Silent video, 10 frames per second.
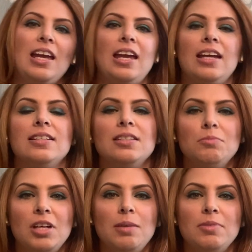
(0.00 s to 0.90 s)
and
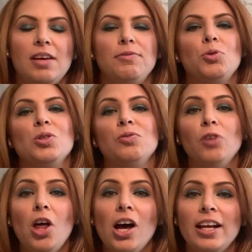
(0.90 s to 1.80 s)
sometimes that view is
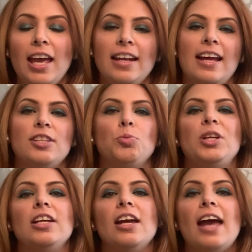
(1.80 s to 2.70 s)
flawed, and as
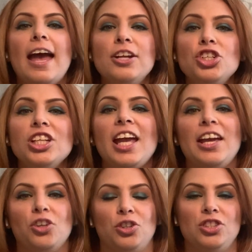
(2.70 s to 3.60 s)
we
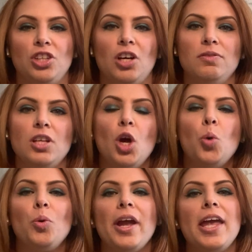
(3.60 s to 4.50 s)
educate ourselves,
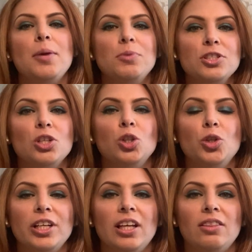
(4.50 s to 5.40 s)
we're able to
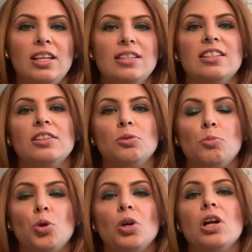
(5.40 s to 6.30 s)
look at things in a
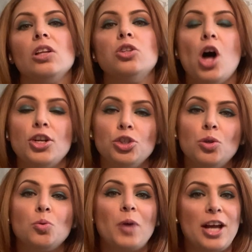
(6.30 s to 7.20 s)
more
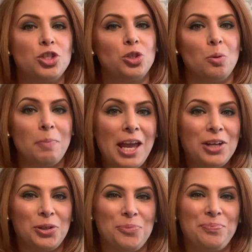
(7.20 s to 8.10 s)
logical, rational
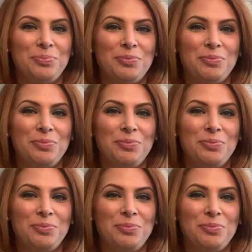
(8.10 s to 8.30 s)
manner.